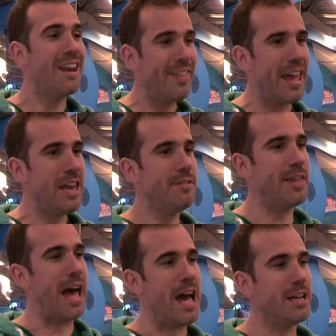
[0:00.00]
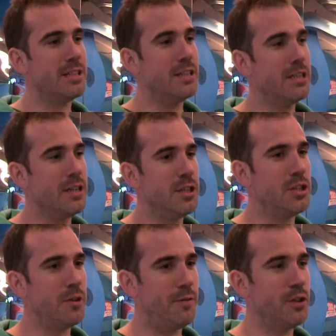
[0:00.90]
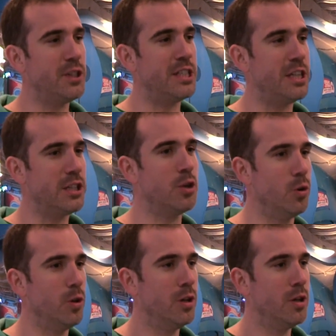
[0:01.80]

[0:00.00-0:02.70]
And at the end of that, do you feel dizzy at all?